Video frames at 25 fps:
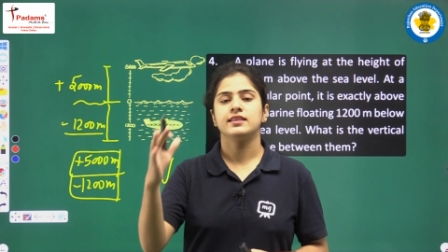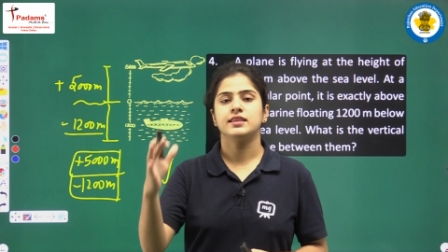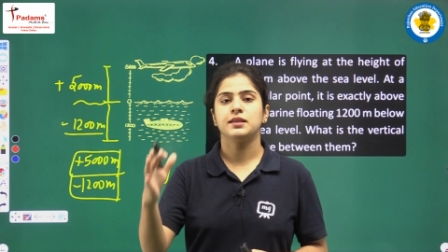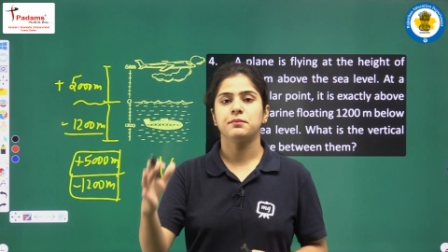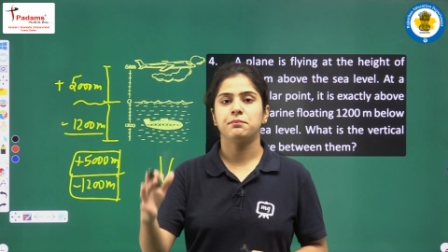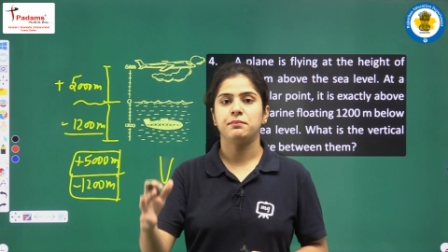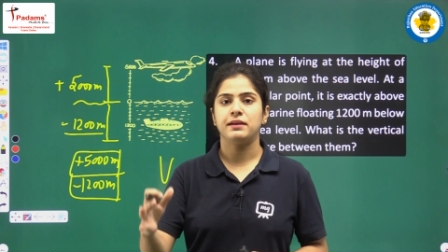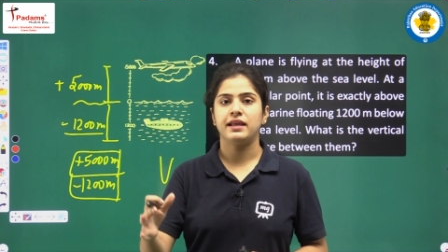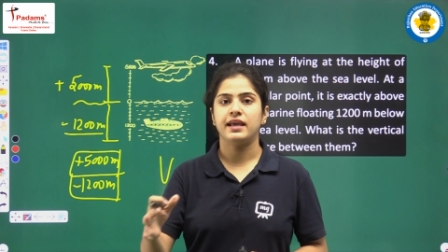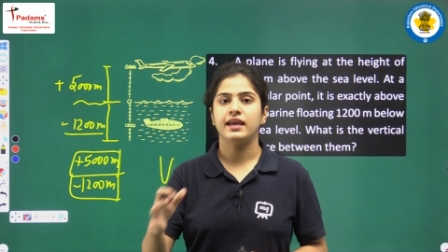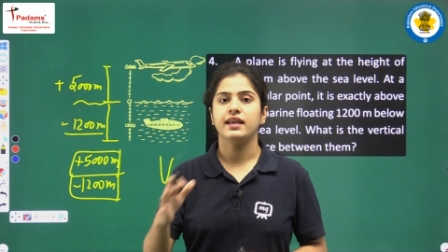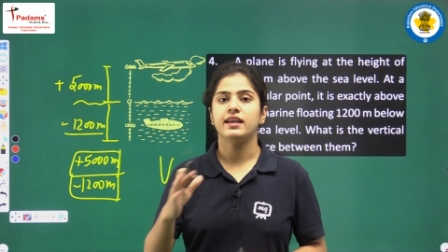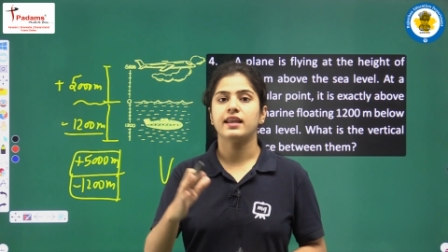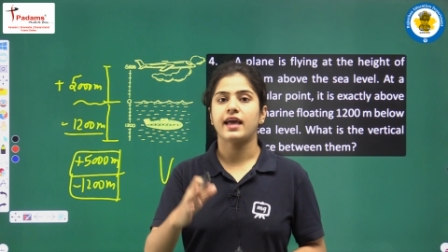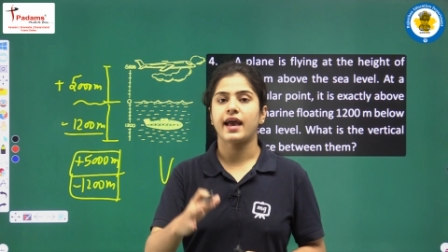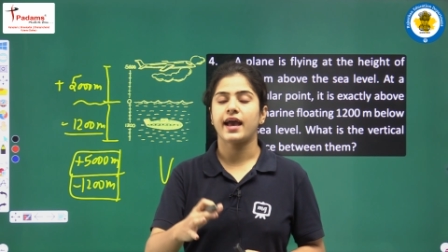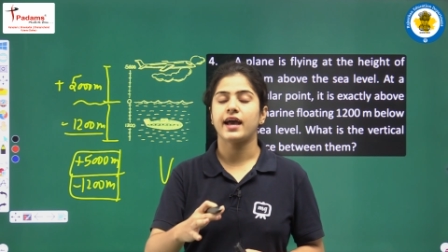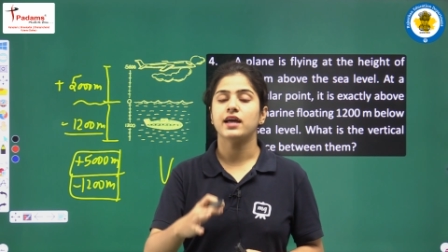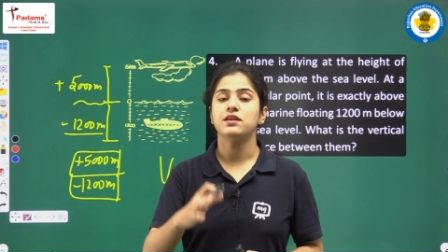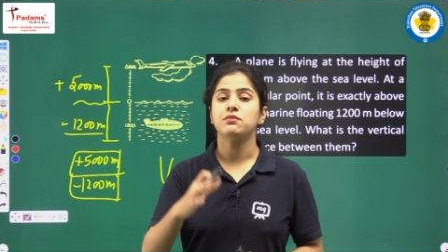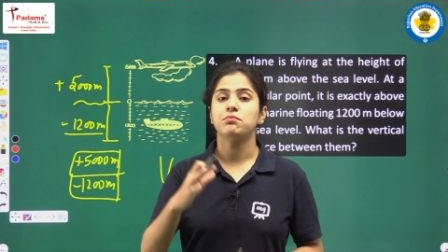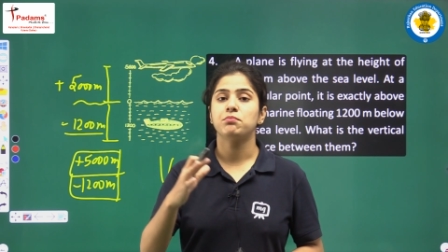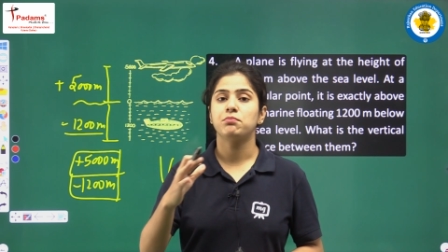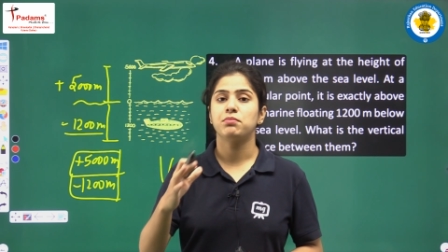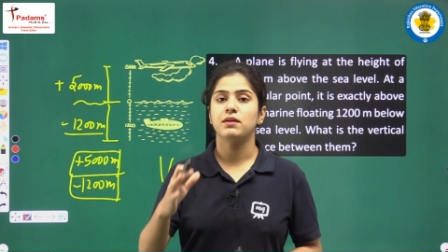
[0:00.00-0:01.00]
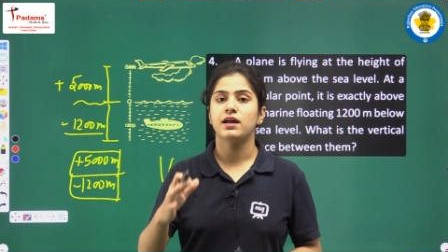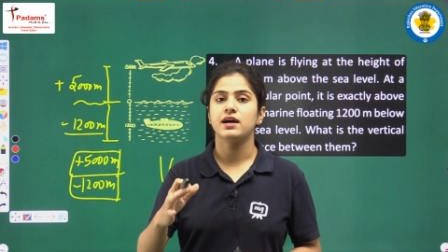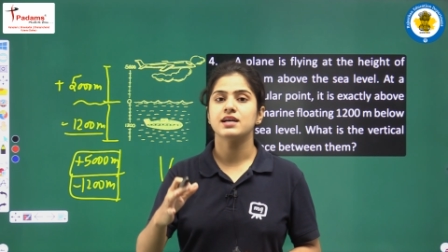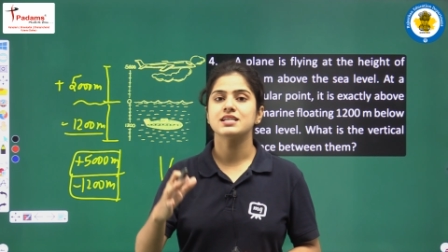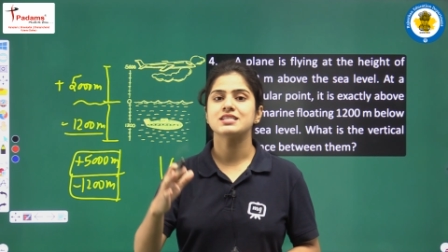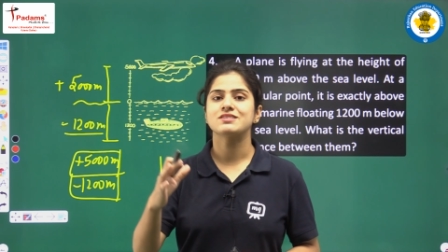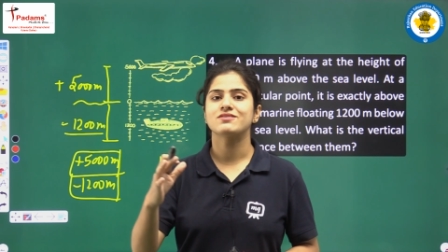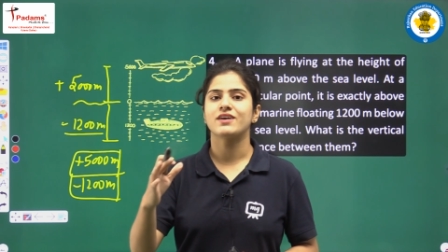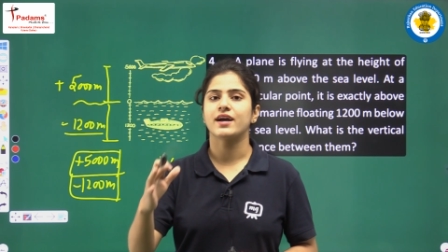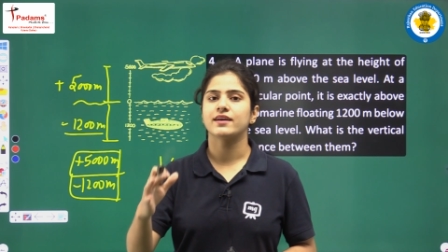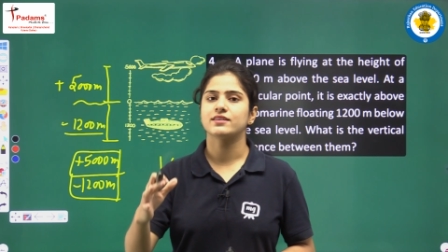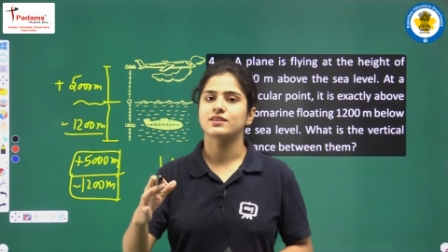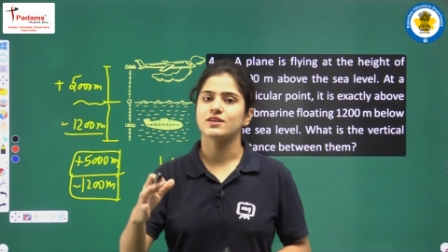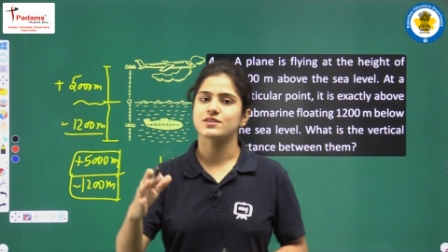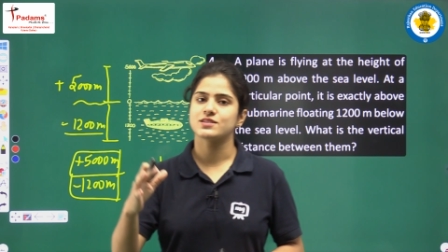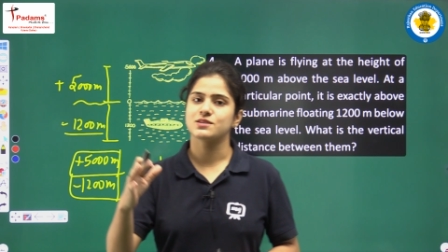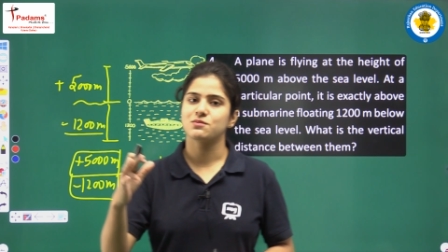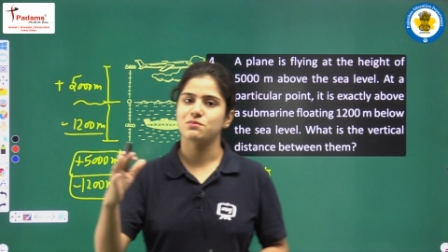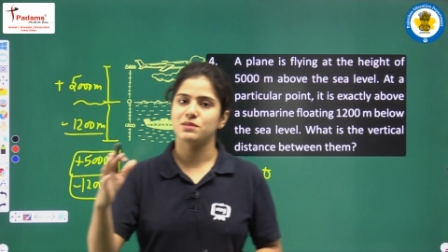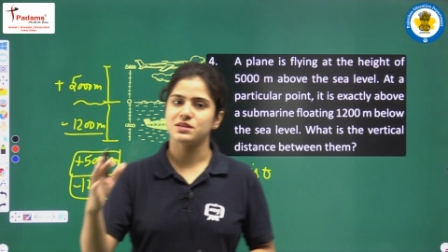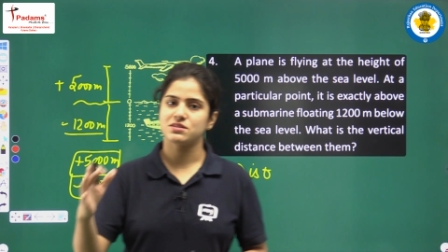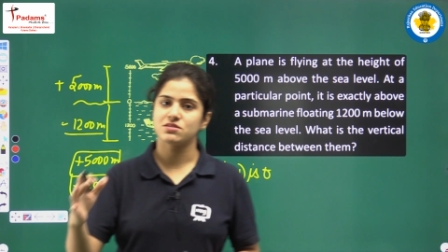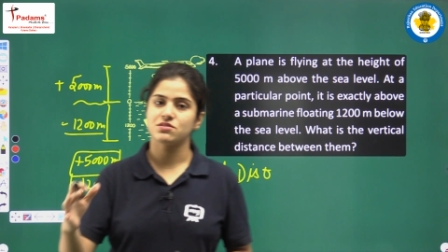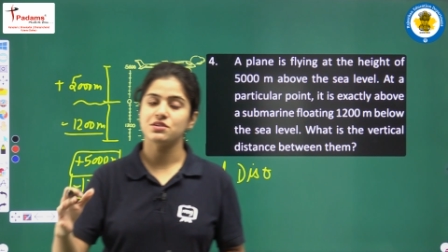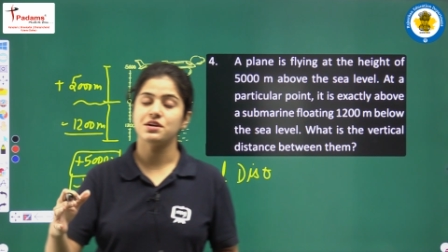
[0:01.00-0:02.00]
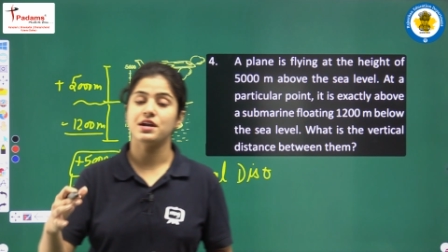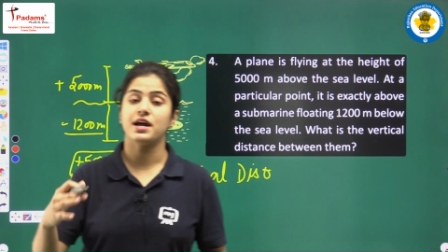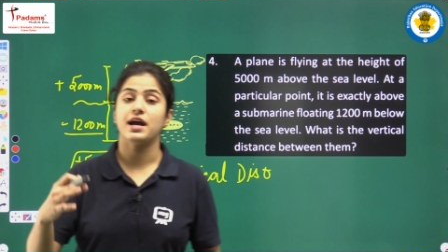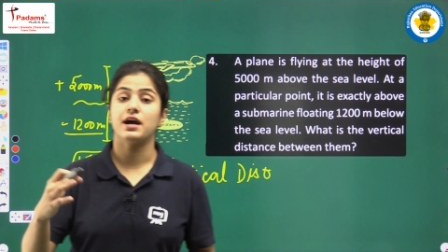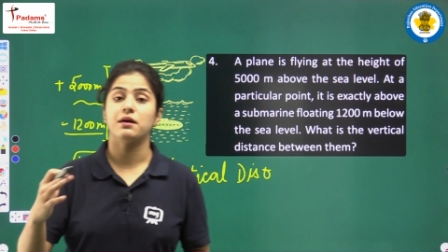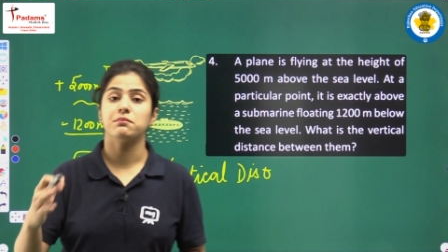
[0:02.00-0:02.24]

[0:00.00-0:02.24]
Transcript: the plane at plus 5000 meter